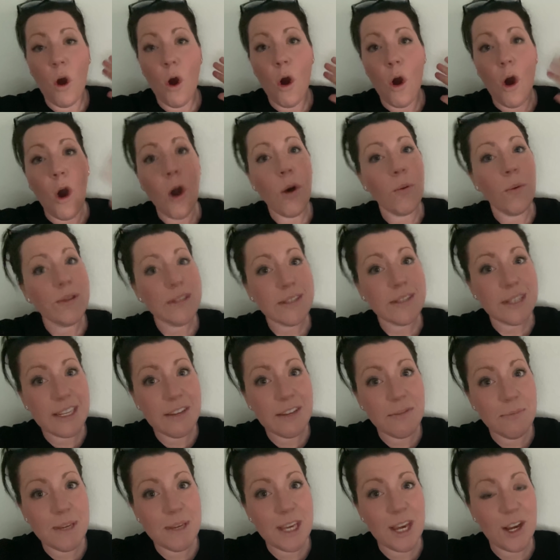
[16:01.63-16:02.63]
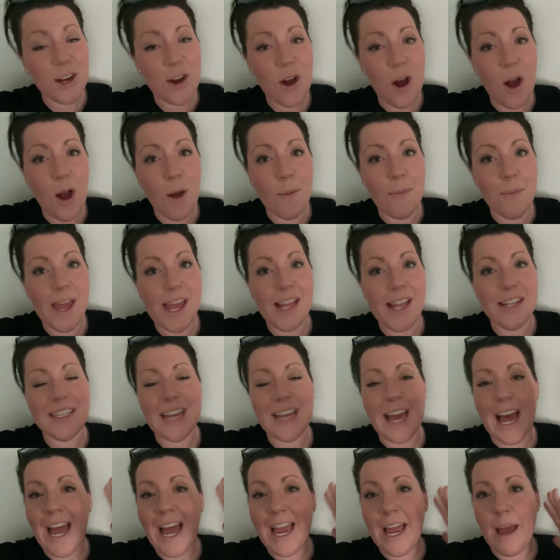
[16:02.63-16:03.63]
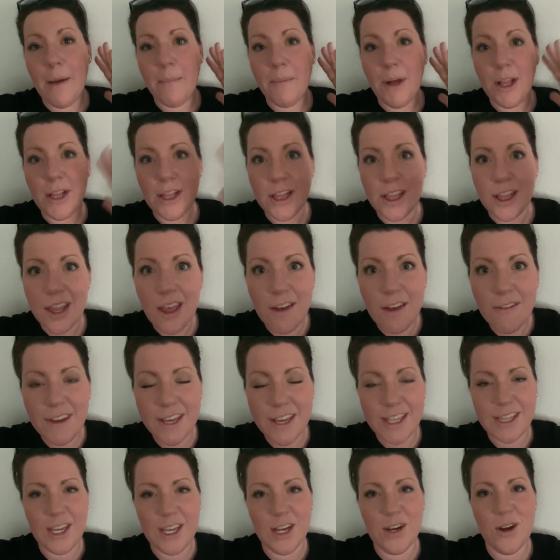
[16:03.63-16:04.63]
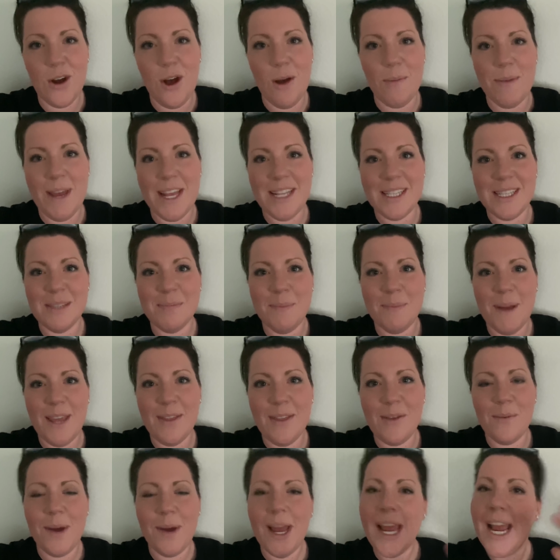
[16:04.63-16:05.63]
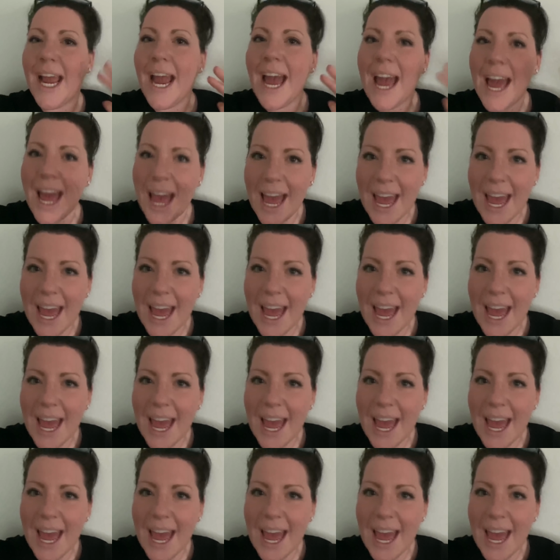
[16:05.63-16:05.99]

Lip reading: Always leave me a comment. I am loving the comments, by the way.